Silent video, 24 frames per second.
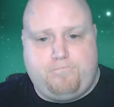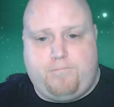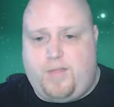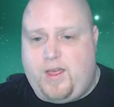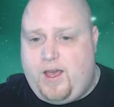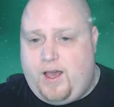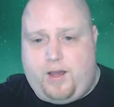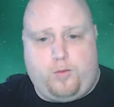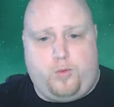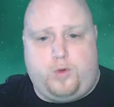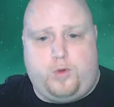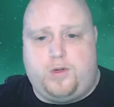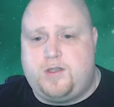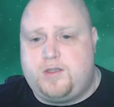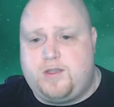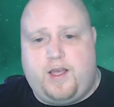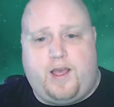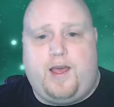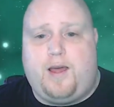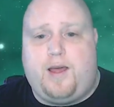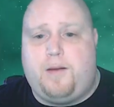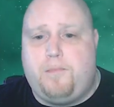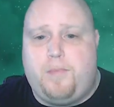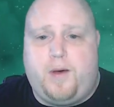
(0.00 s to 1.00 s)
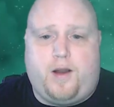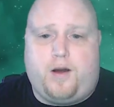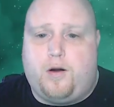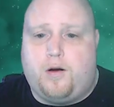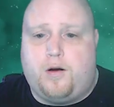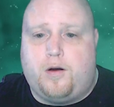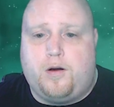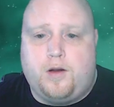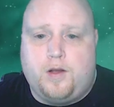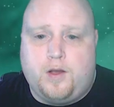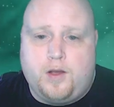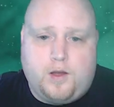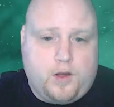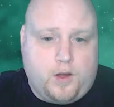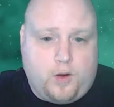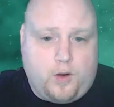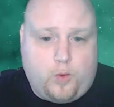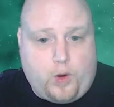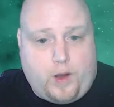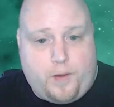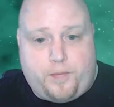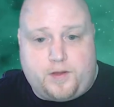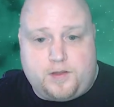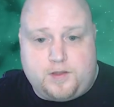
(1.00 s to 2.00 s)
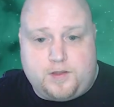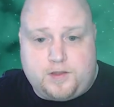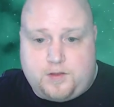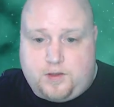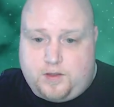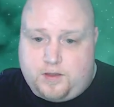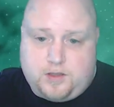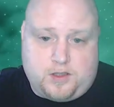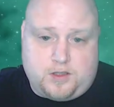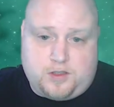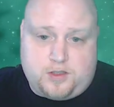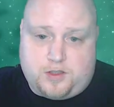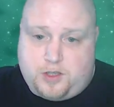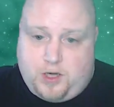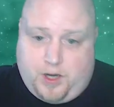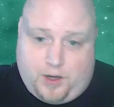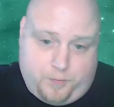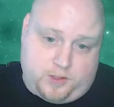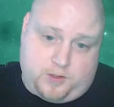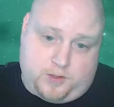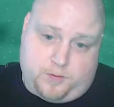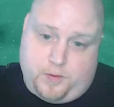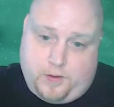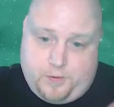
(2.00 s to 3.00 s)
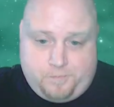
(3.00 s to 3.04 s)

I wish they had better weapons than just choppas, but